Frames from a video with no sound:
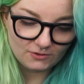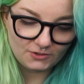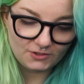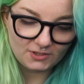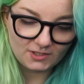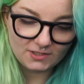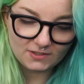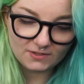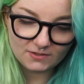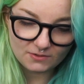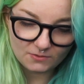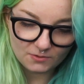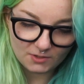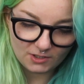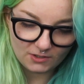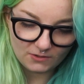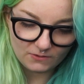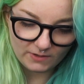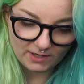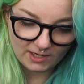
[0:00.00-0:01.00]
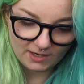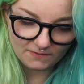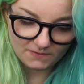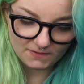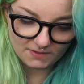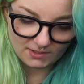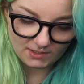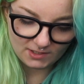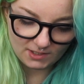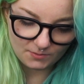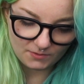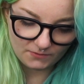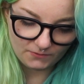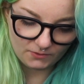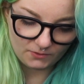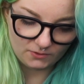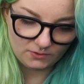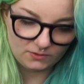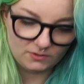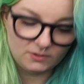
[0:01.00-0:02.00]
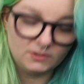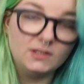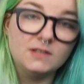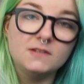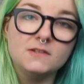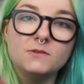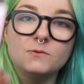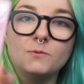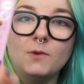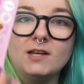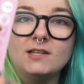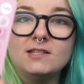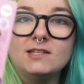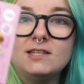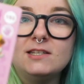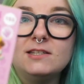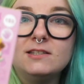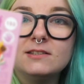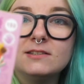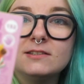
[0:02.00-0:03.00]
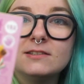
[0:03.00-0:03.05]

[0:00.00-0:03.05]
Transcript: she's so cute. I haven't seen her before. This is Wendy.